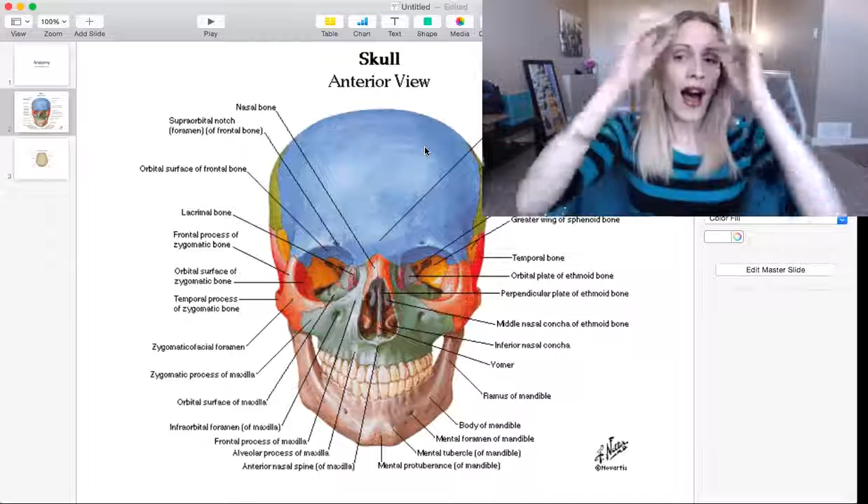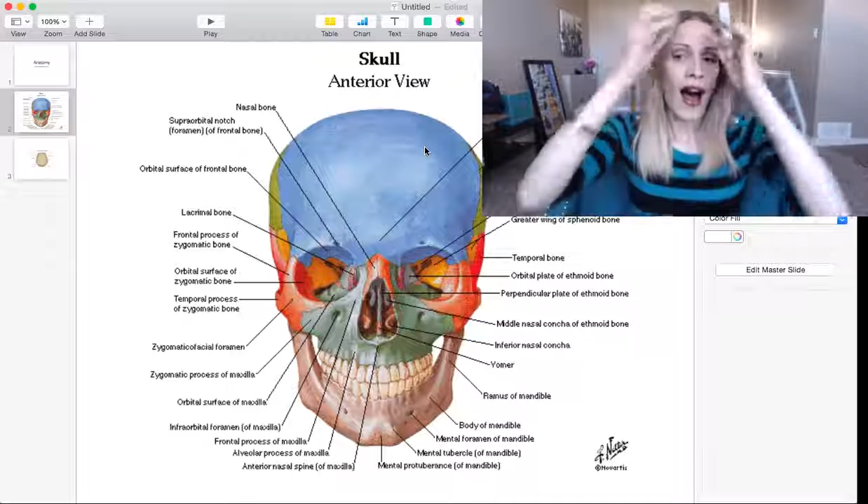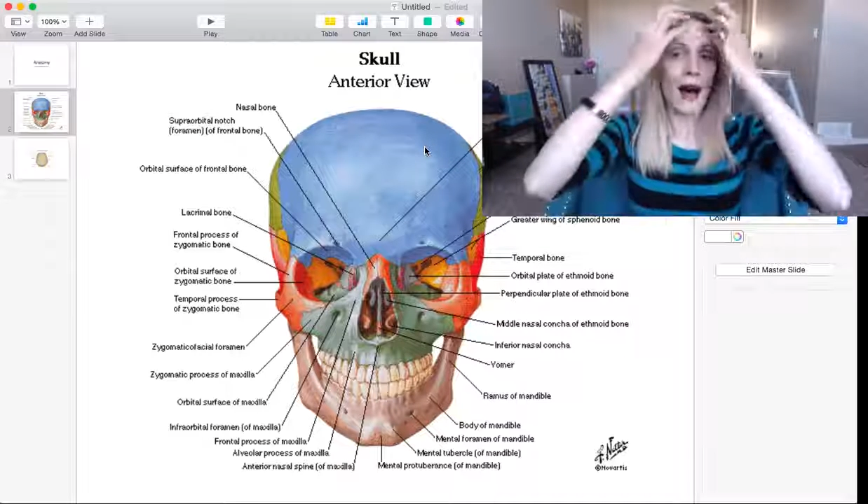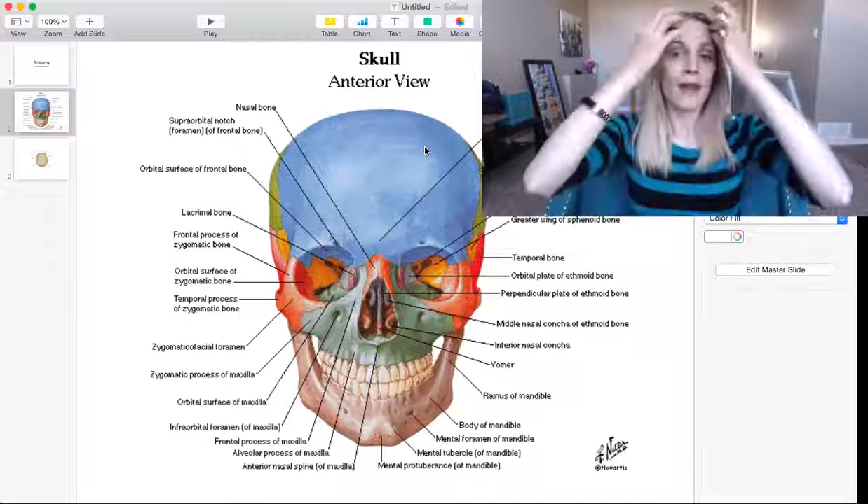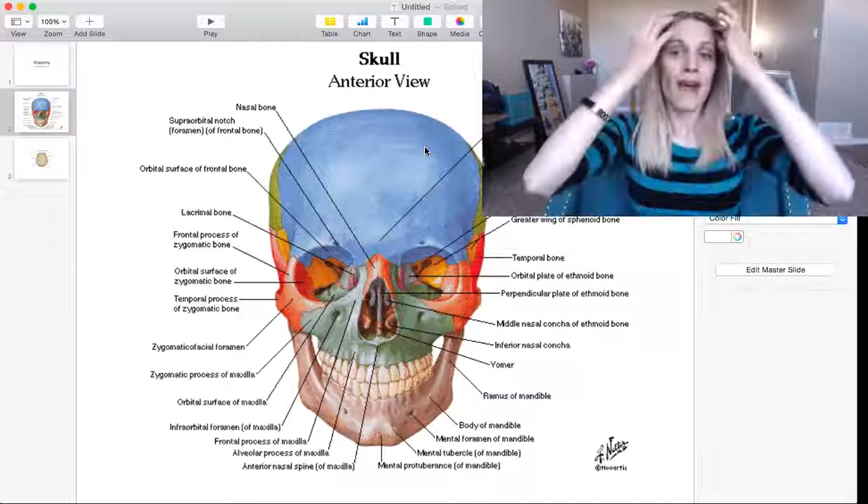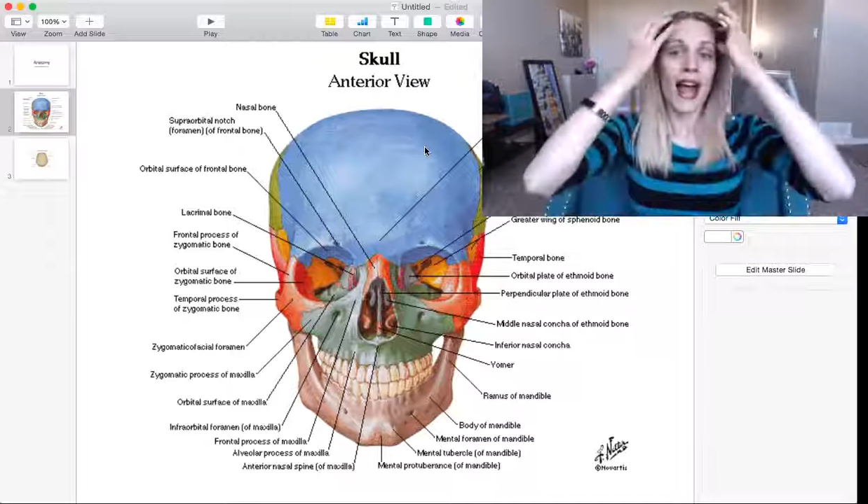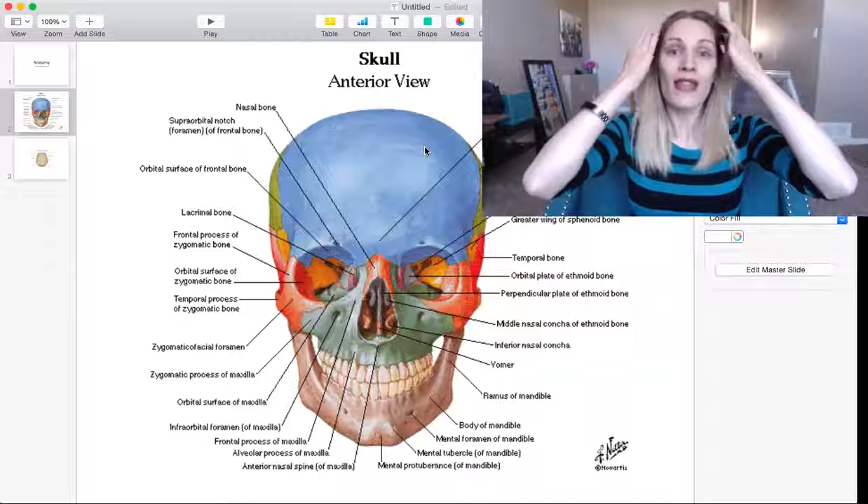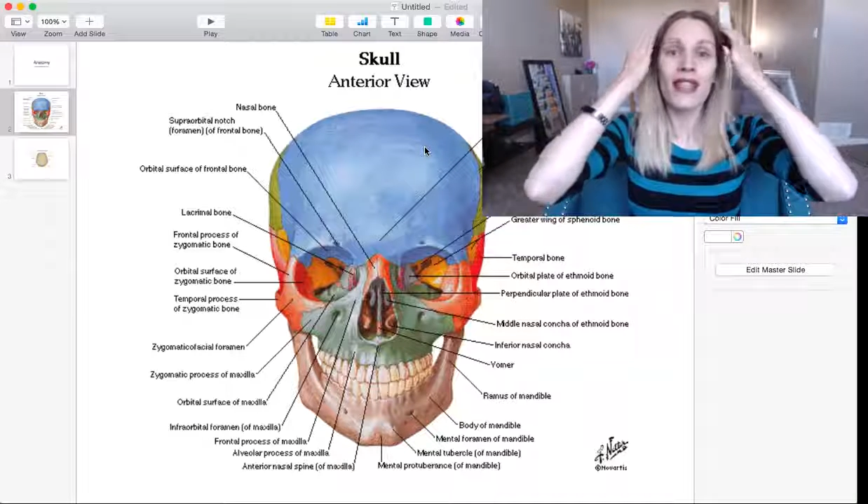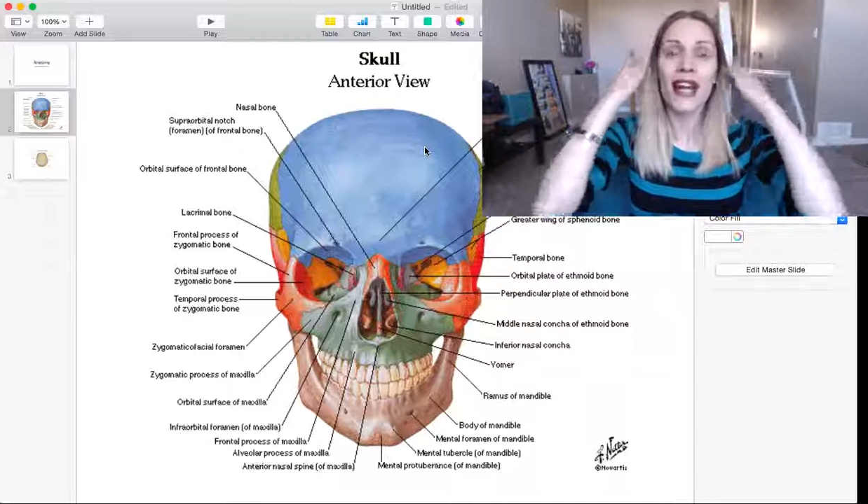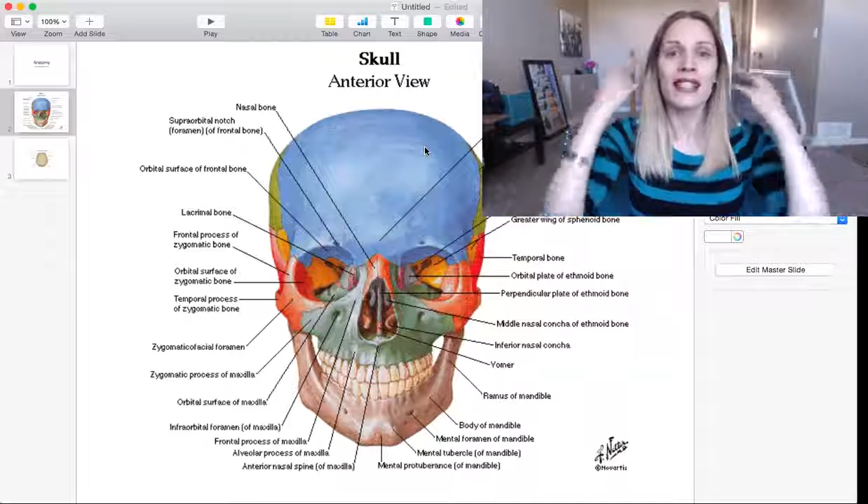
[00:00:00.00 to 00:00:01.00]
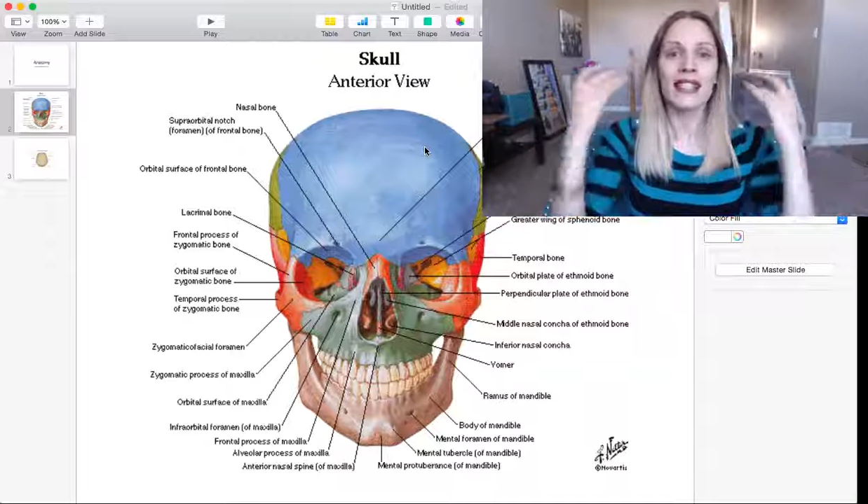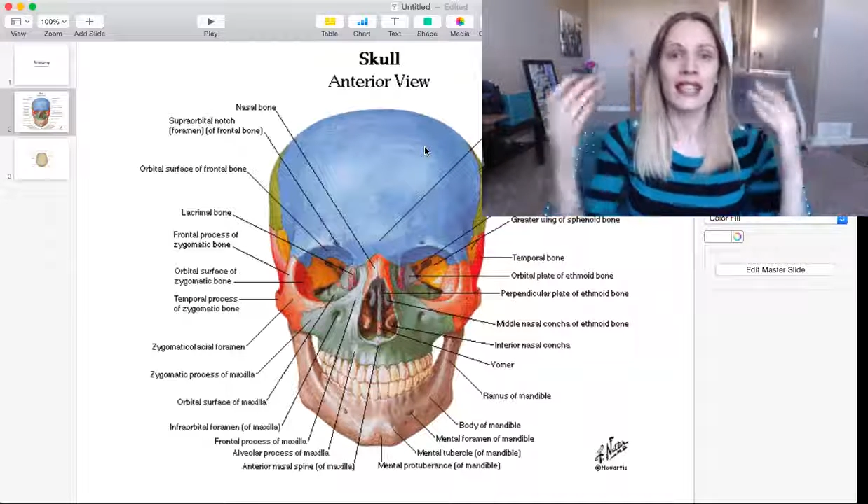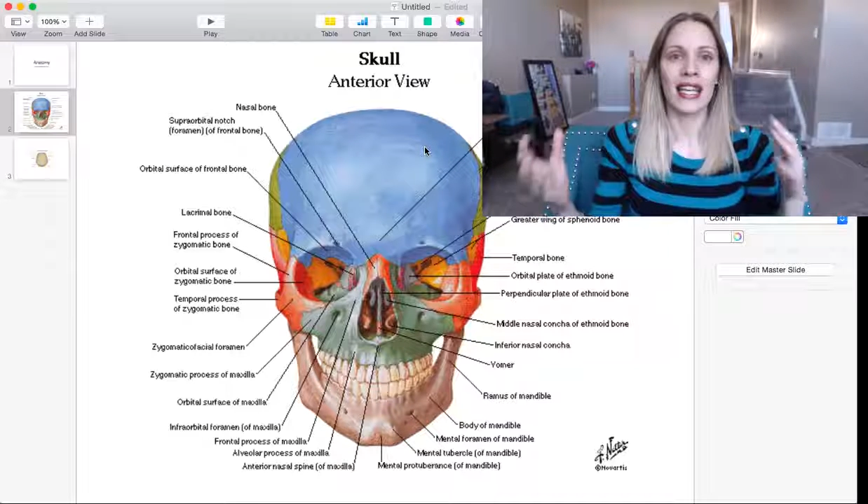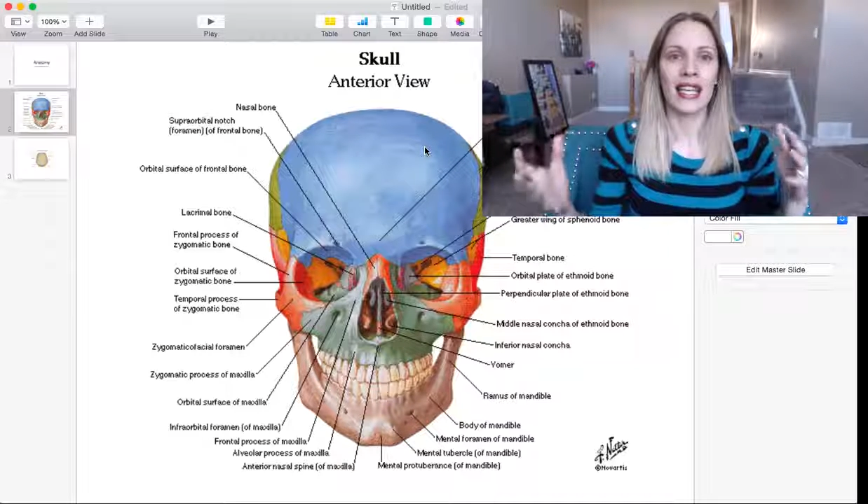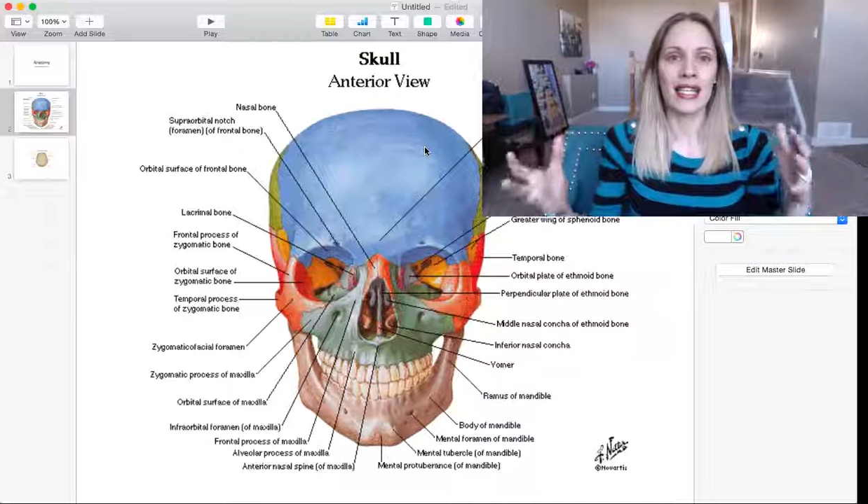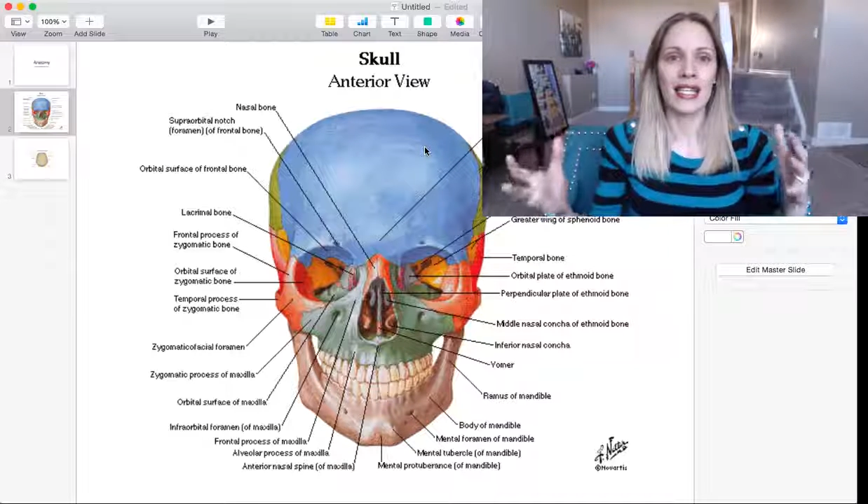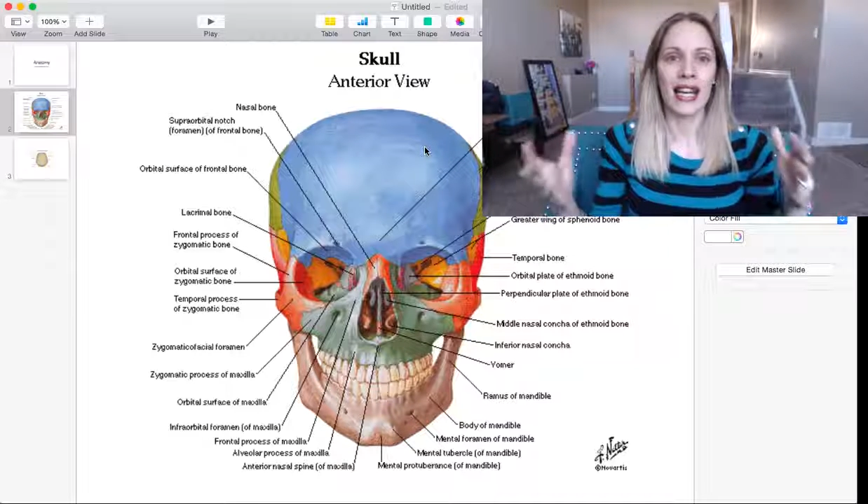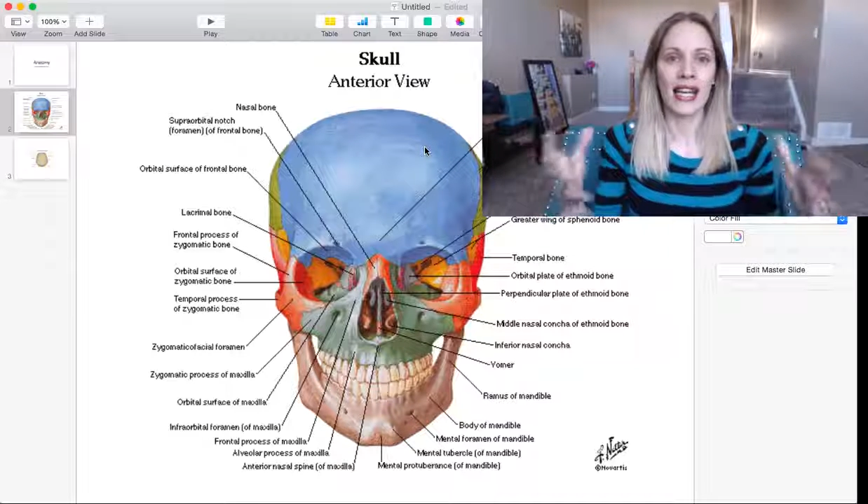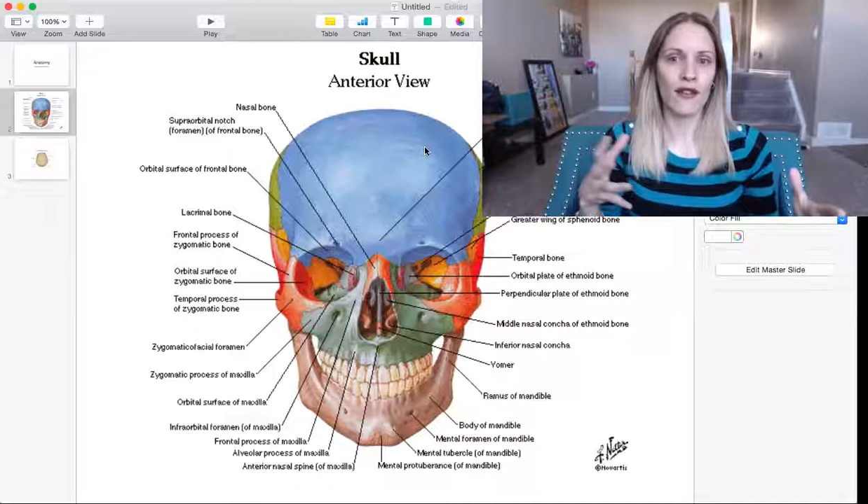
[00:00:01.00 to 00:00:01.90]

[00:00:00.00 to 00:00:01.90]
And the nice thing is that